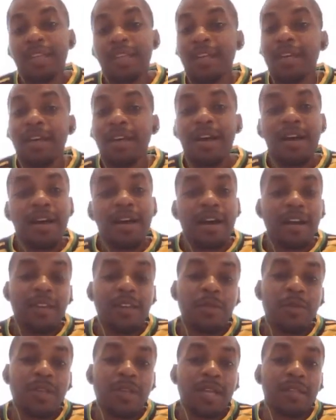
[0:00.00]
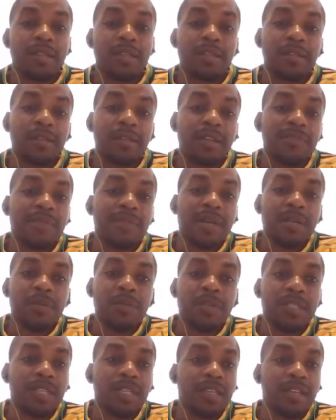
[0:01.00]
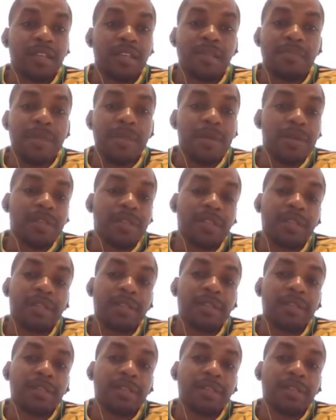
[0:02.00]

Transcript: you can't argue with that. Everybody will say you need to bury it.